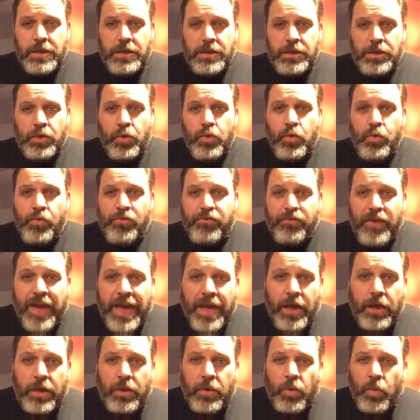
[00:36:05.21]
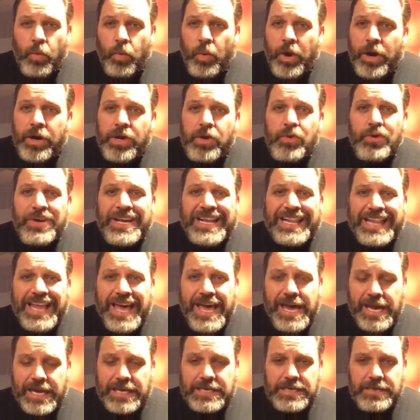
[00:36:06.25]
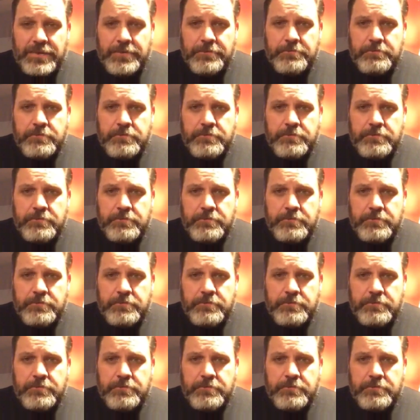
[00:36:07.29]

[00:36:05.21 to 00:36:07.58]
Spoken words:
you fail where you neglect.